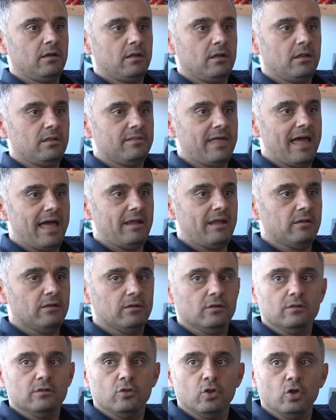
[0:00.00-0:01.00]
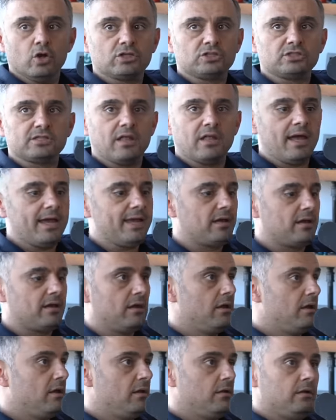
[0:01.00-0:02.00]
that looks like,
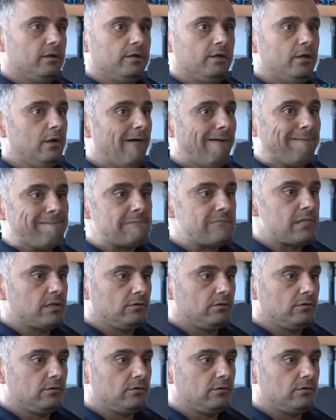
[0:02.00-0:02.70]
you know,